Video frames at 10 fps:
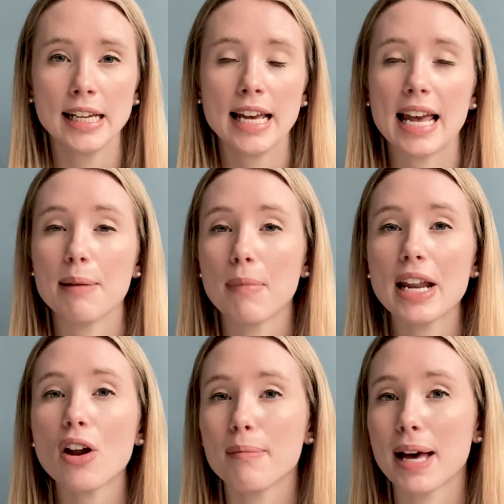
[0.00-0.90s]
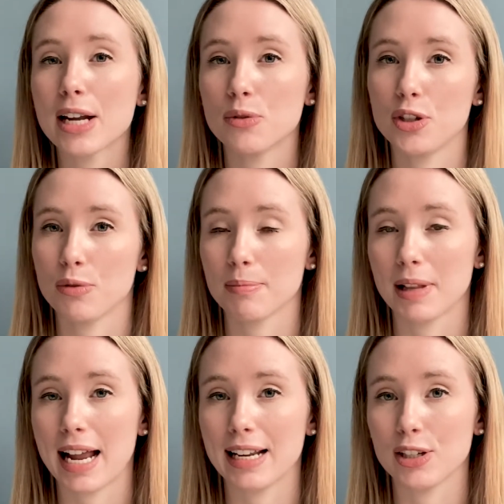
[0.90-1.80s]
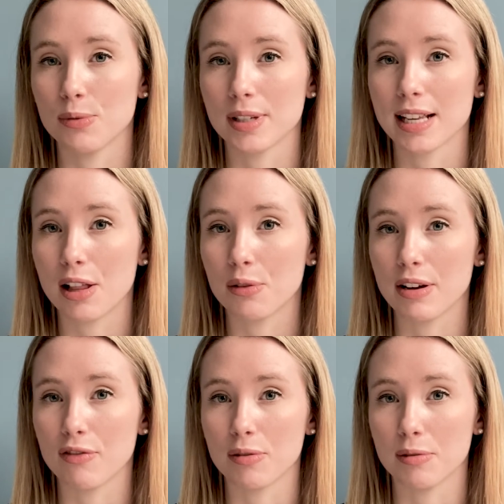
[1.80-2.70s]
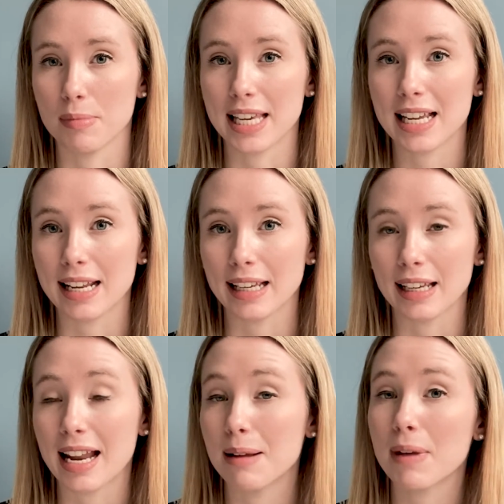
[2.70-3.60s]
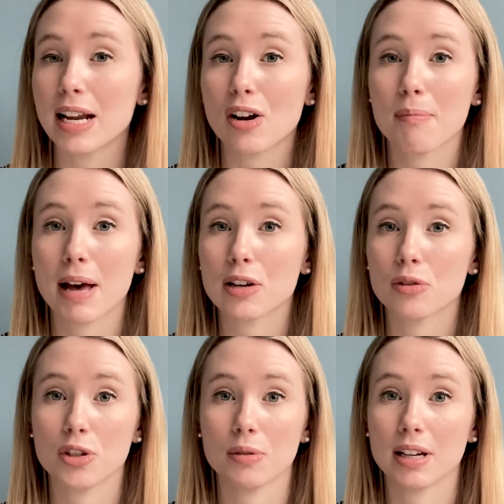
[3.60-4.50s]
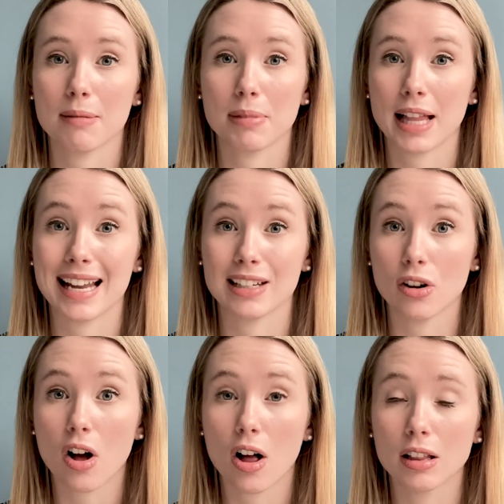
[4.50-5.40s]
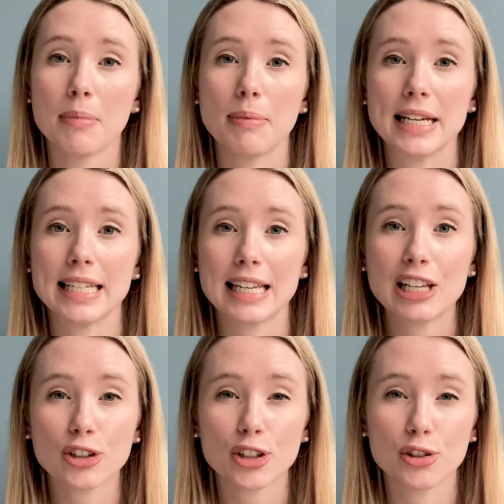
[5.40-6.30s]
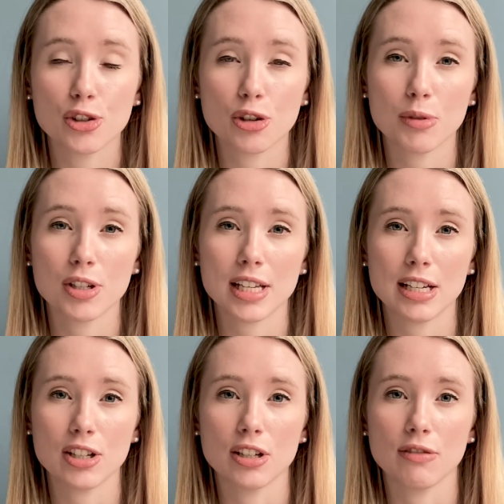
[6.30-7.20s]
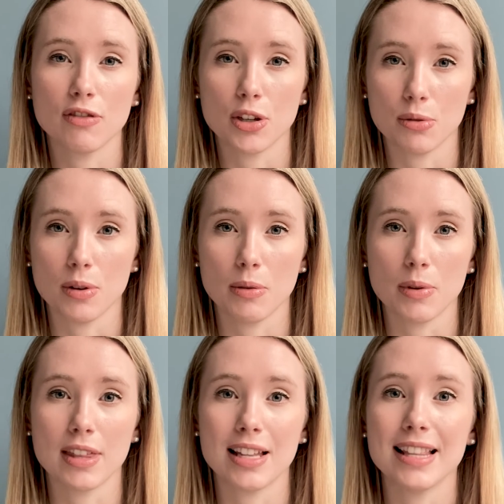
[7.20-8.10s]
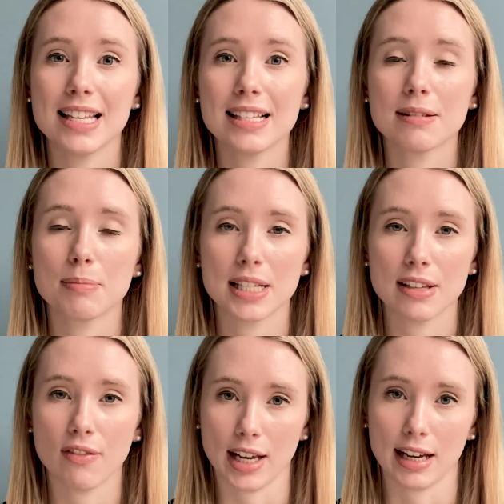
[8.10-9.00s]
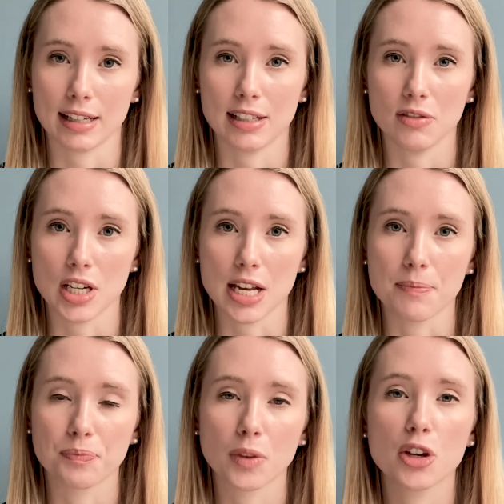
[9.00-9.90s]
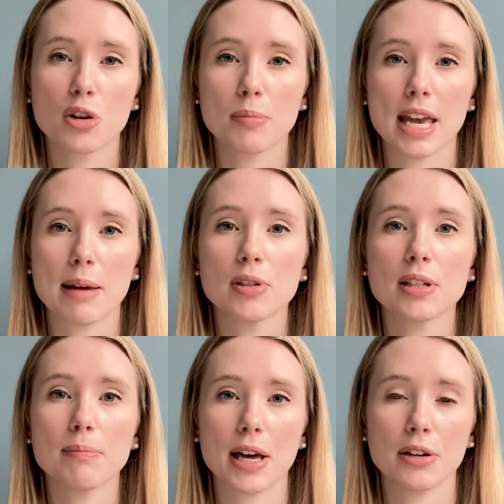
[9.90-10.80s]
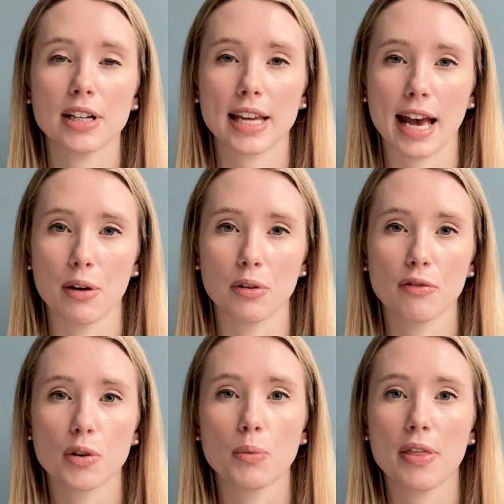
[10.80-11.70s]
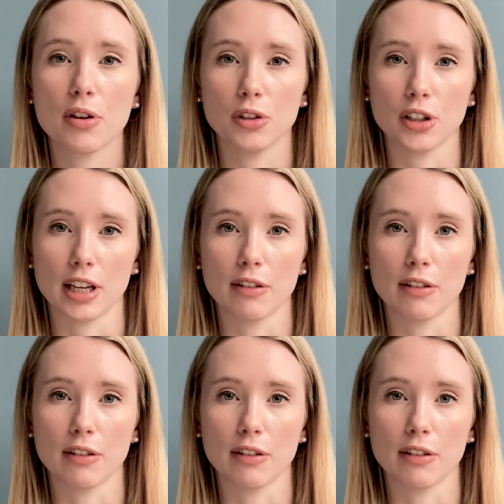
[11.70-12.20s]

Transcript: It might not match what you were planning to accelerate from the beginning, and it might not match what you had planned at all. But by taking your consumers into view within this specific activity, you'll be able to better account for what they're looking